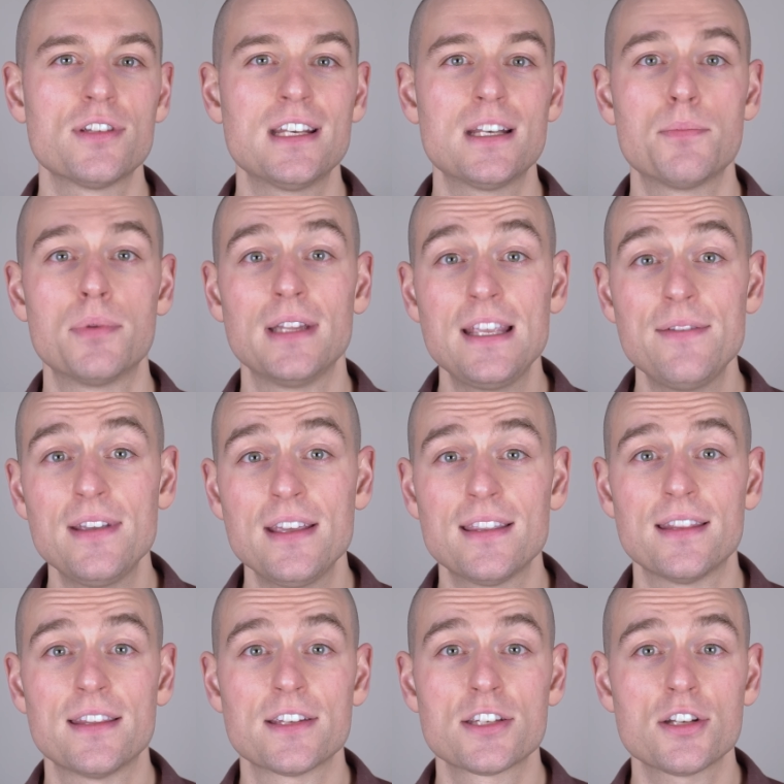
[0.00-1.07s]
into believing
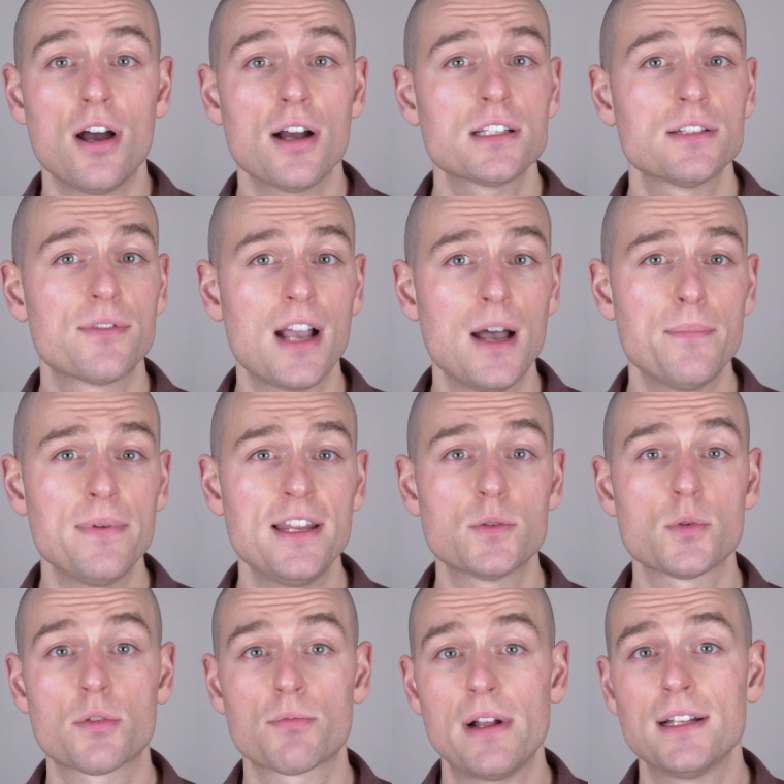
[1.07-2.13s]
that the stocks of companies
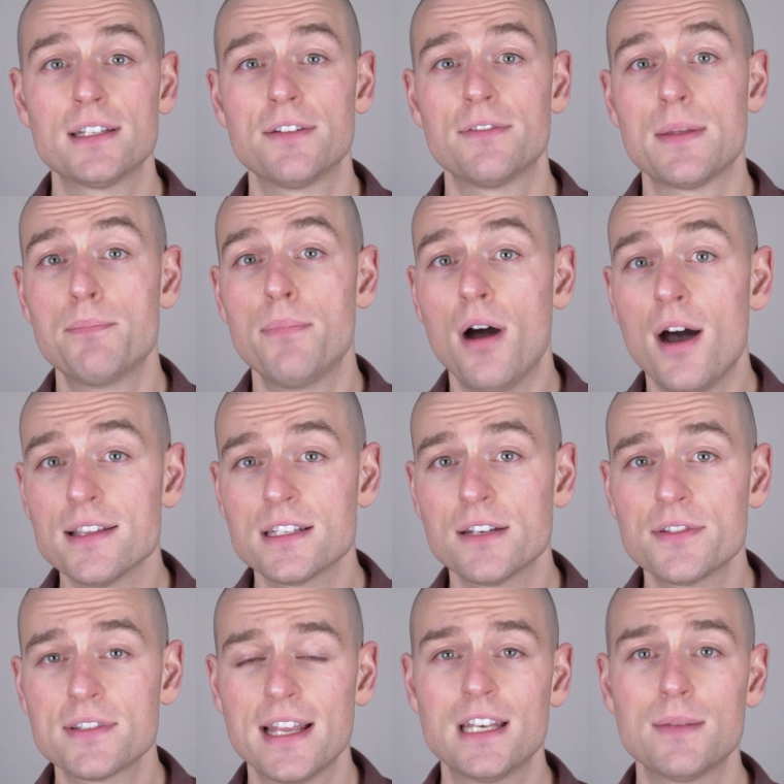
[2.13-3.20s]
with relatively
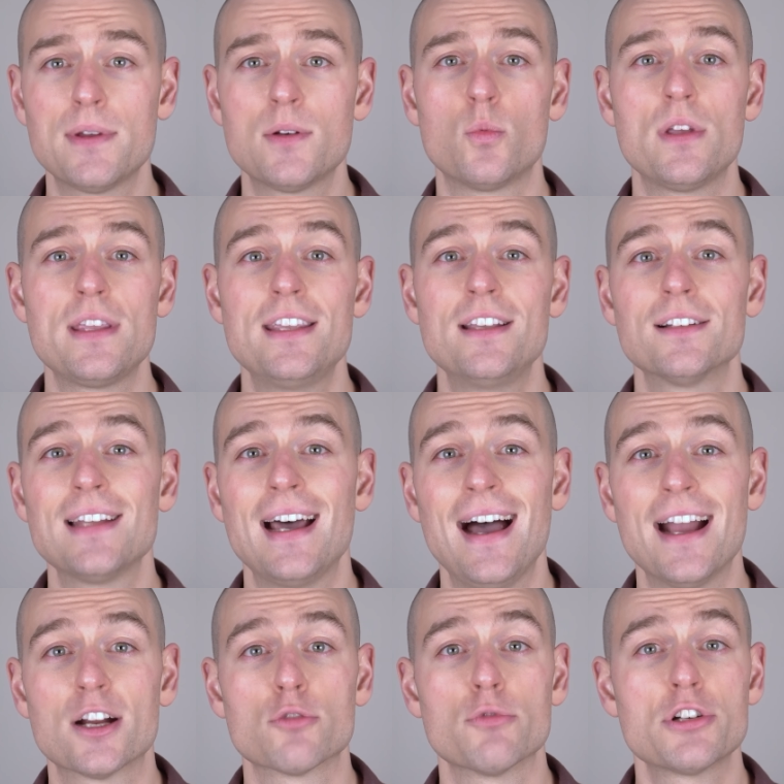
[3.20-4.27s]
positive sentiment will yield
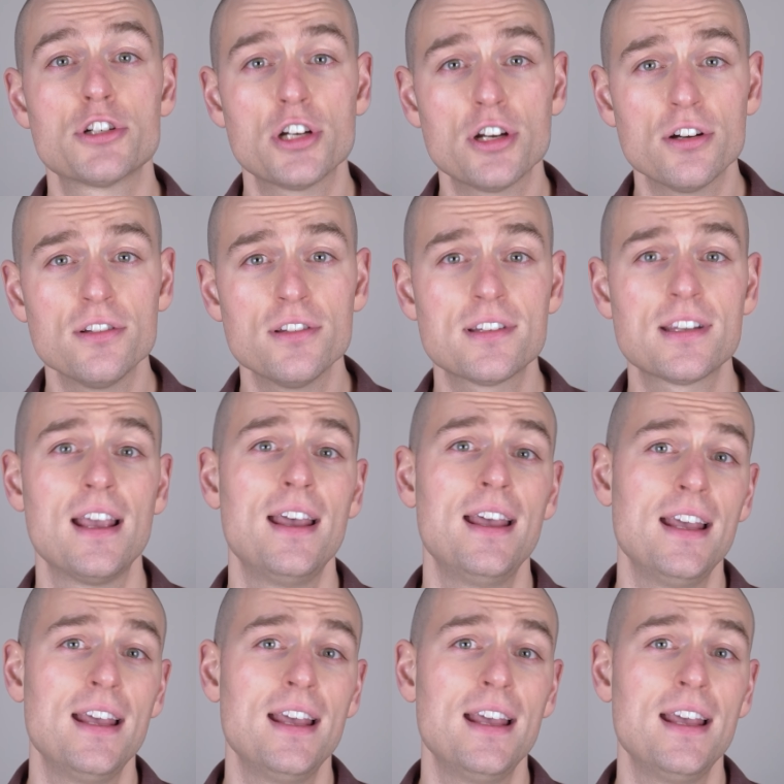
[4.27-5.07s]
higher returns